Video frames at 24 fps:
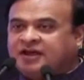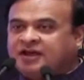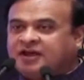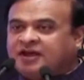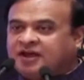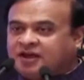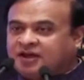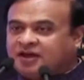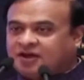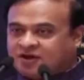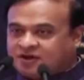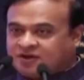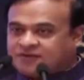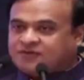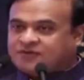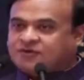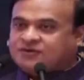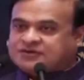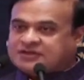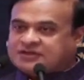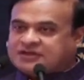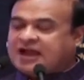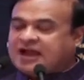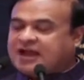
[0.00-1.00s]
Of
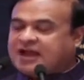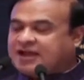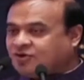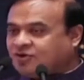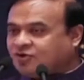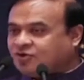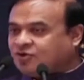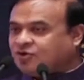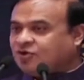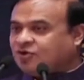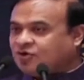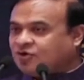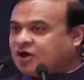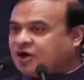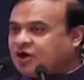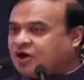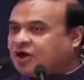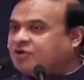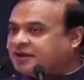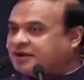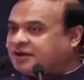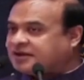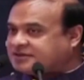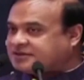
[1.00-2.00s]
course, I don't know how
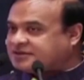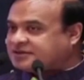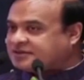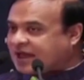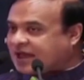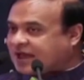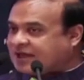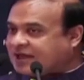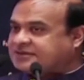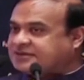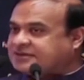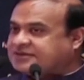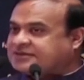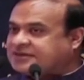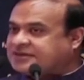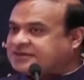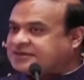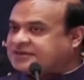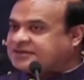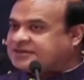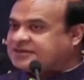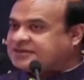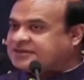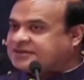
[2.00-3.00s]
much answer
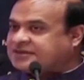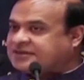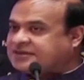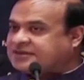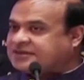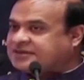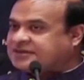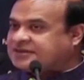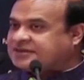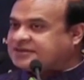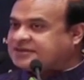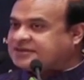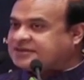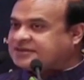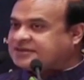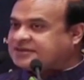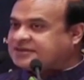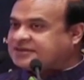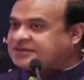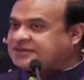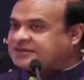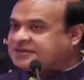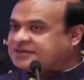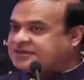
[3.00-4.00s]
will be there
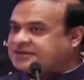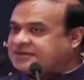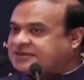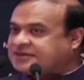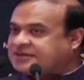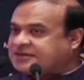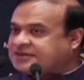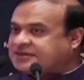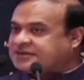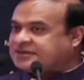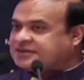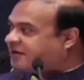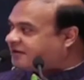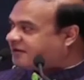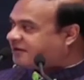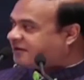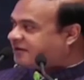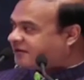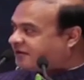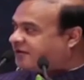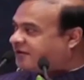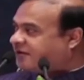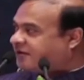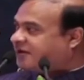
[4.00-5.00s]
instantly, but
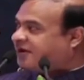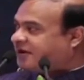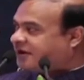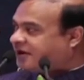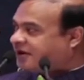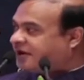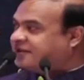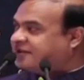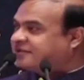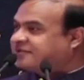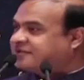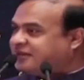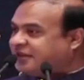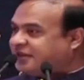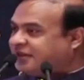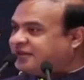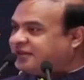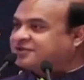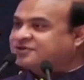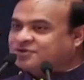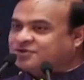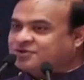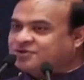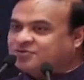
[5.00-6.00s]
this needs
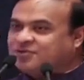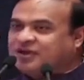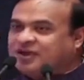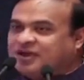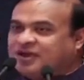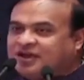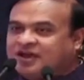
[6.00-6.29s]
to be